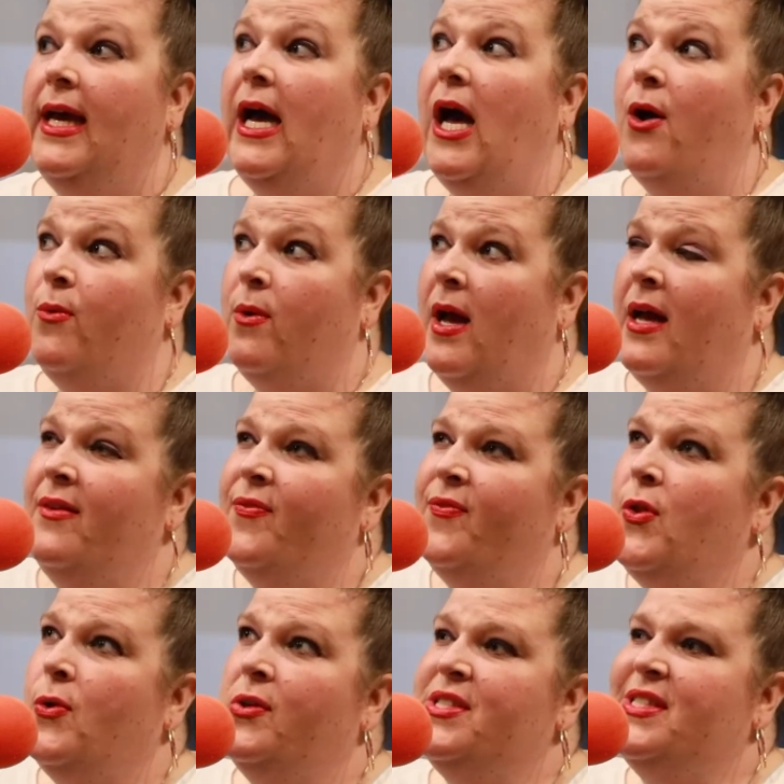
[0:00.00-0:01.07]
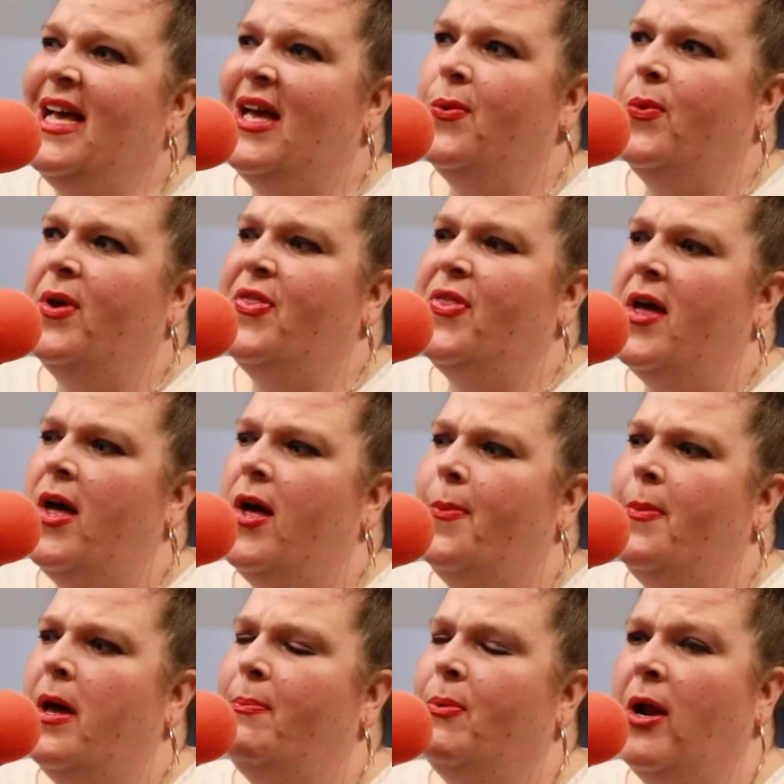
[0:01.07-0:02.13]
I've noticed that with
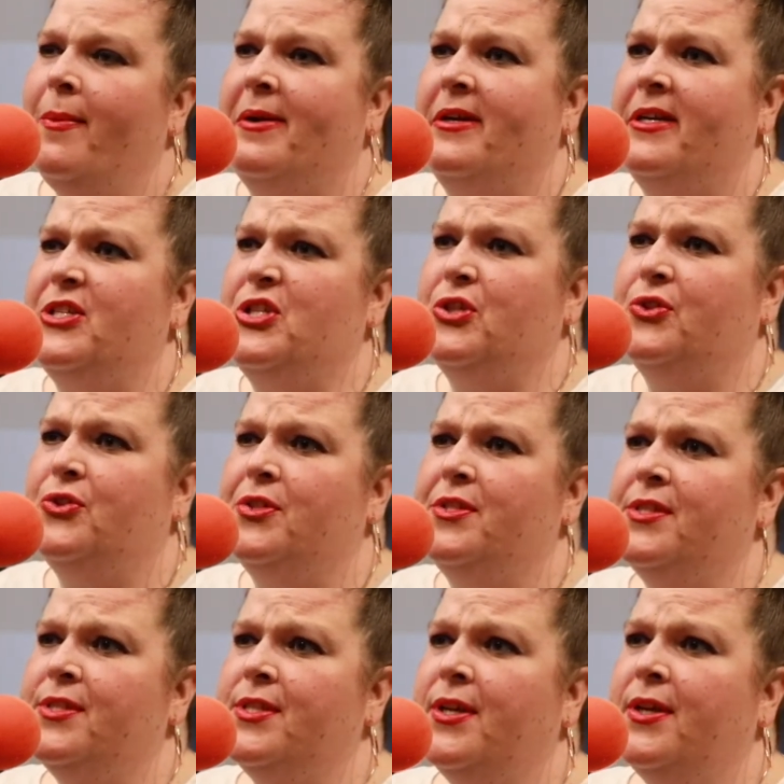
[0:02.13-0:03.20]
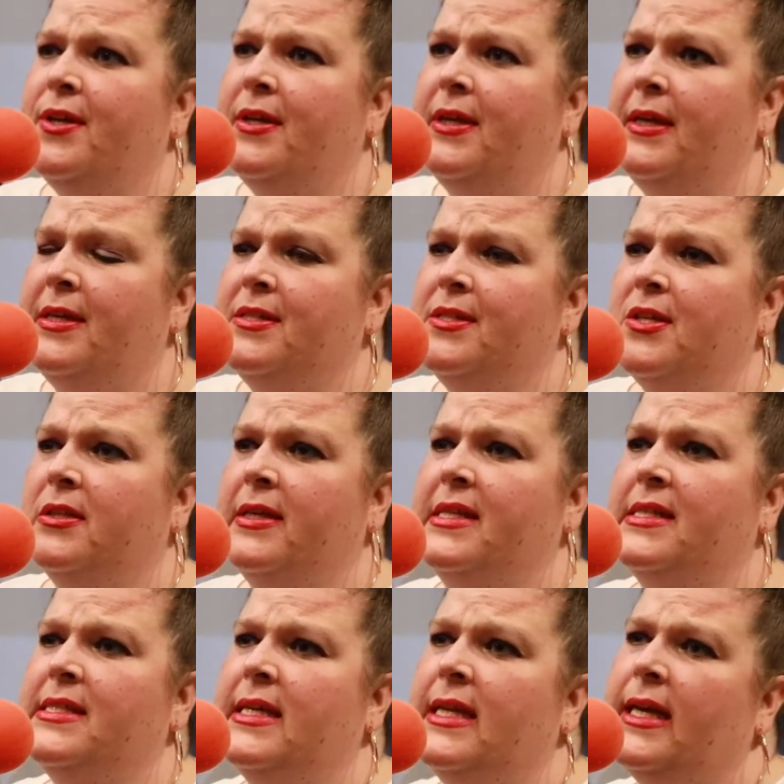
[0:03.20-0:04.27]
Primary Children's in Salt Lake
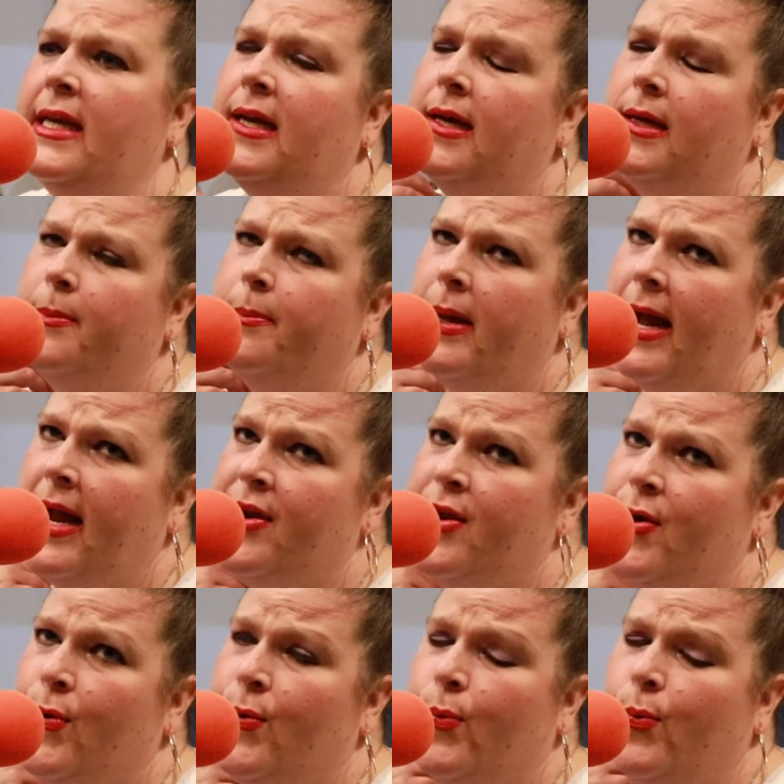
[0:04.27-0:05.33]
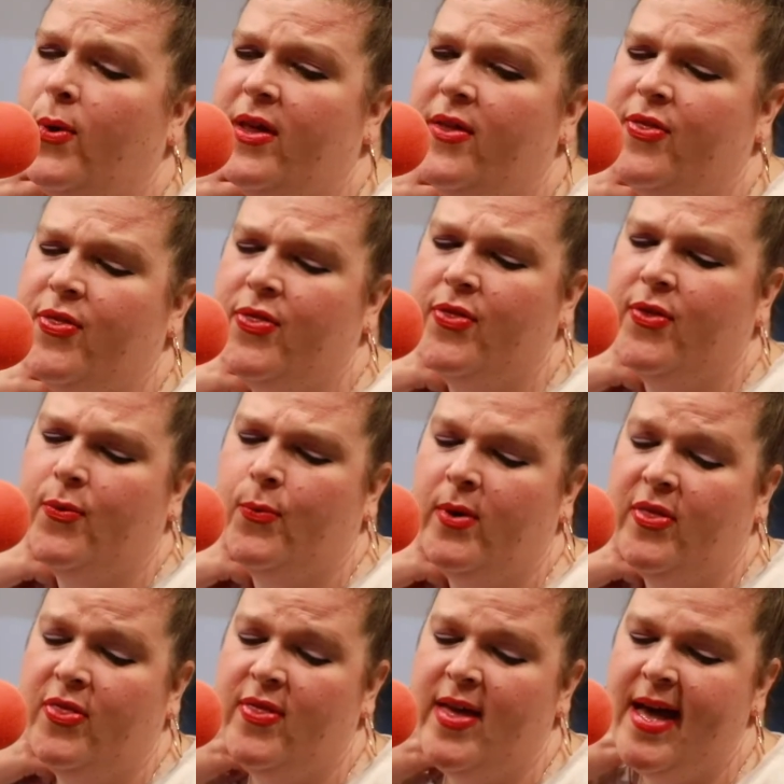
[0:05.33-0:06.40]
City. I know
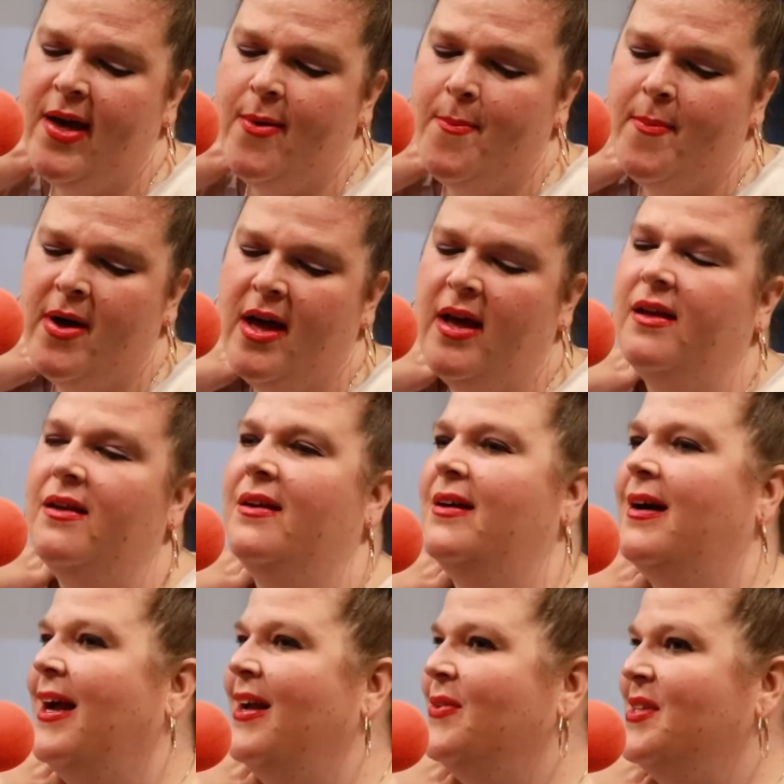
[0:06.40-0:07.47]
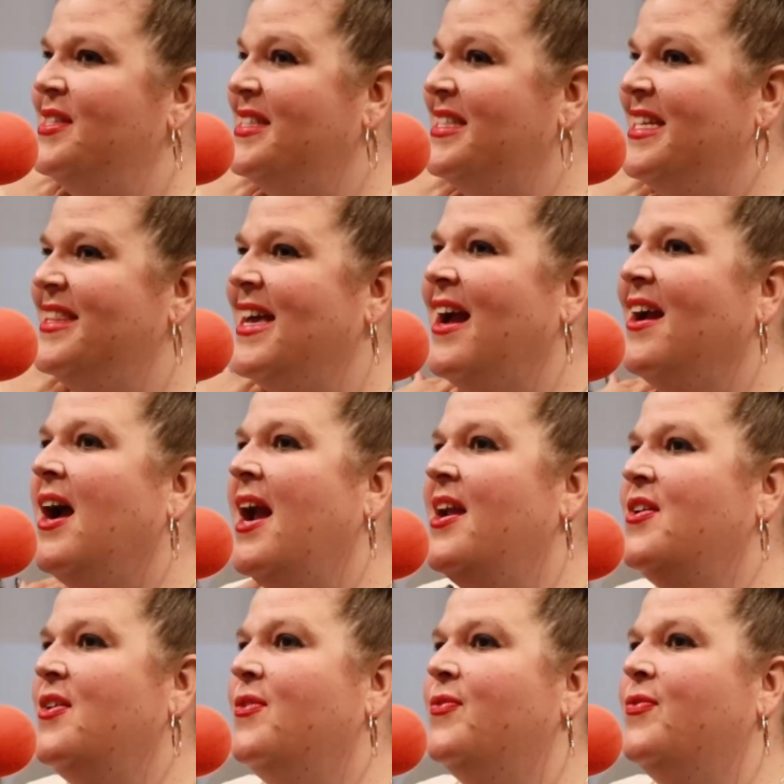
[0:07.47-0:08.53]
with them, I only see that
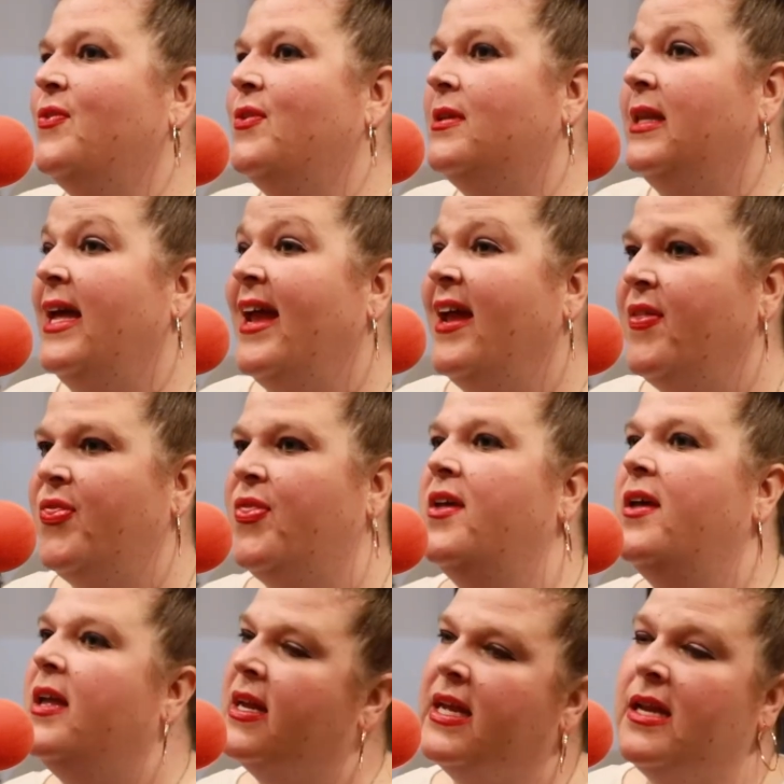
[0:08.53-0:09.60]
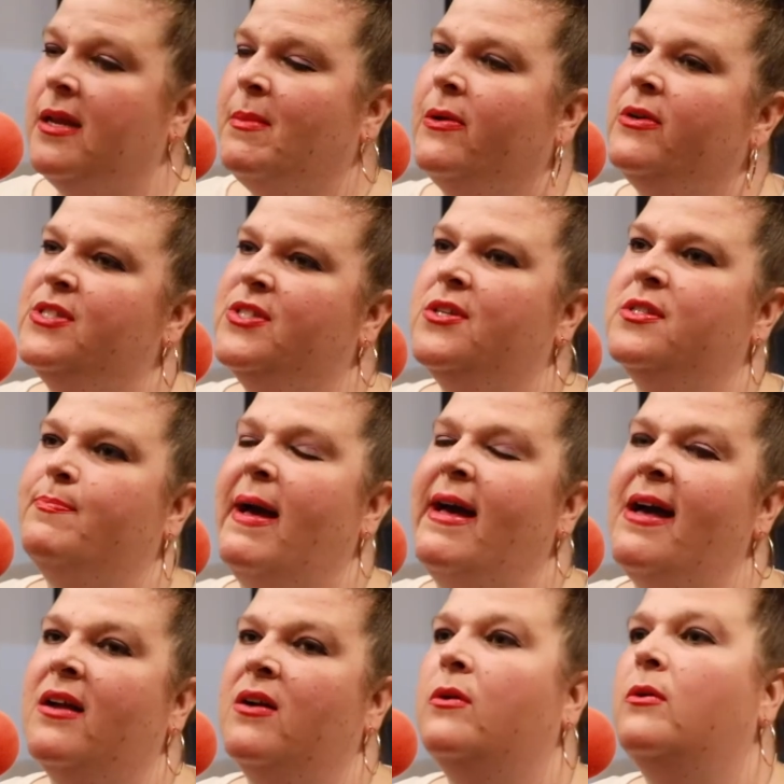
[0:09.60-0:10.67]
kind of length in getting my results
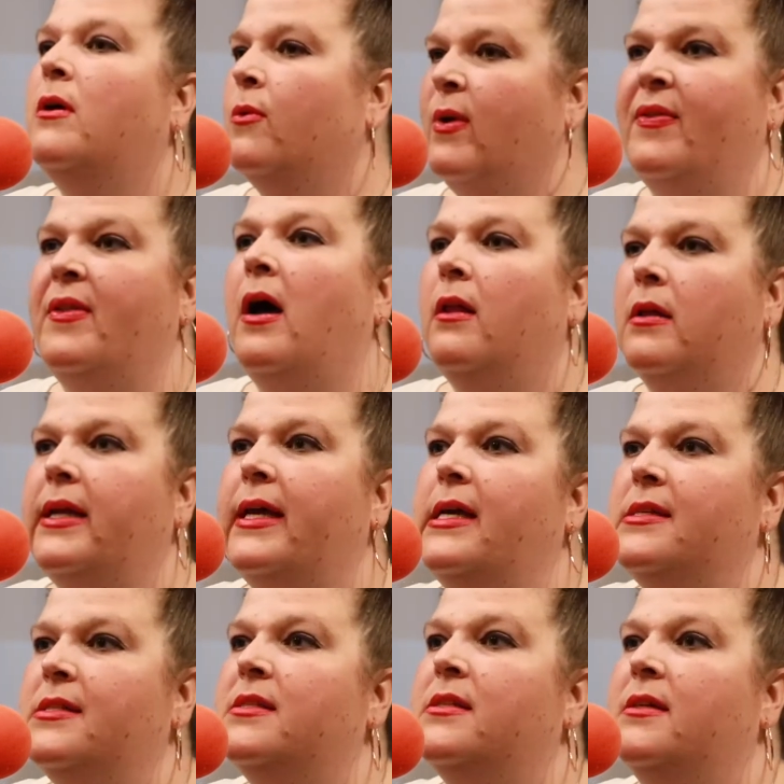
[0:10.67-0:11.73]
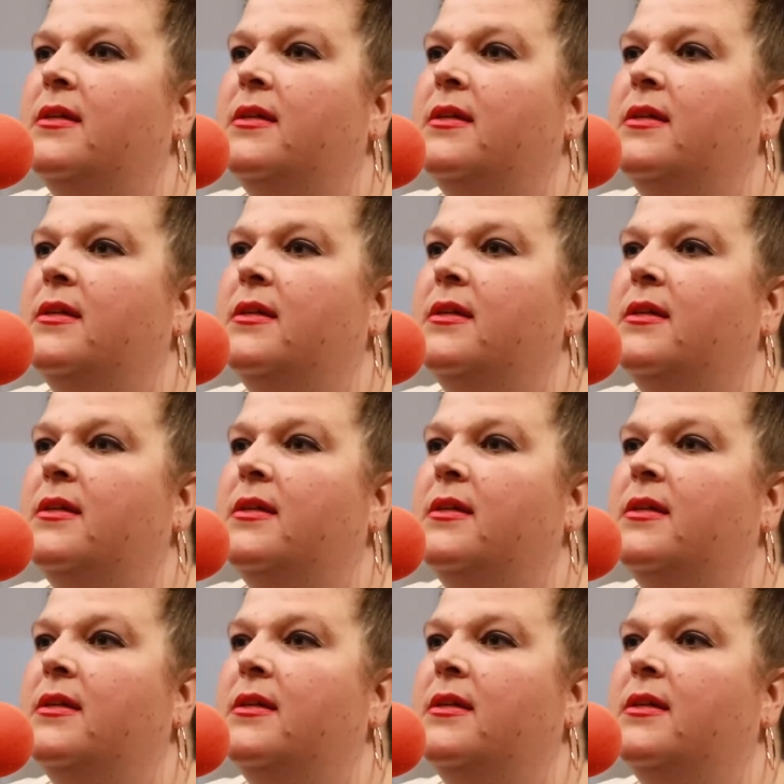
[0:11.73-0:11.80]
back around the holidays.